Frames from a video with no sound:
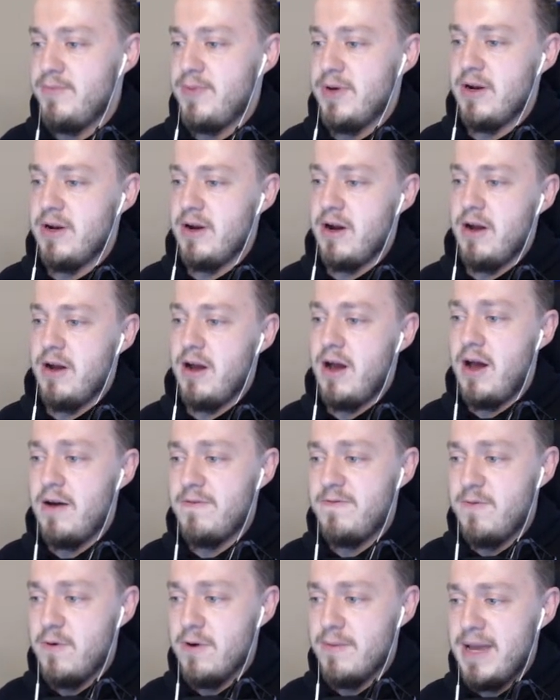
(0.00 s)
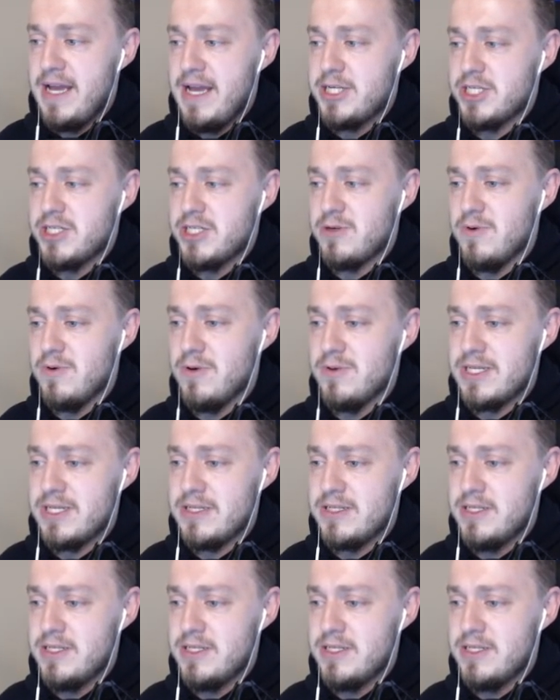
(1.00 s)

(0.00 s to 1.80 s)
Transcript: but 4 matches in a row is a